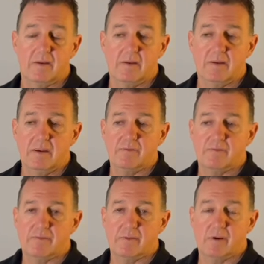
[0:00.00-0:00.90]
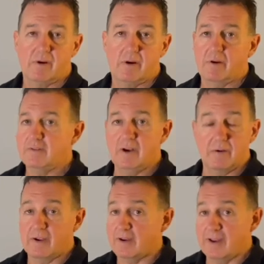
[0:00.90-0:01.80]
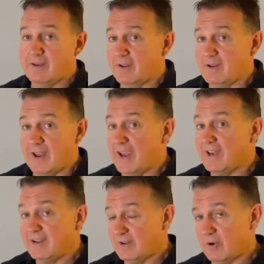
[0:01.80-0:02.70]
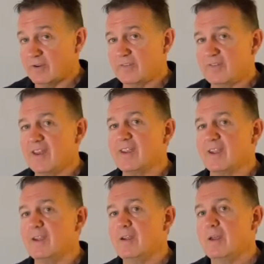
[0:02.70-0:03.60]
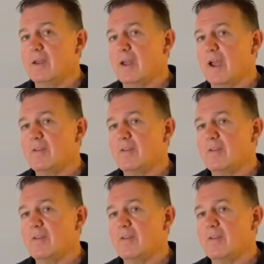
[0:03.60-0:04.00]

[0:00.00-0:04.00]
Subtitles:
if, in any kind of setting. And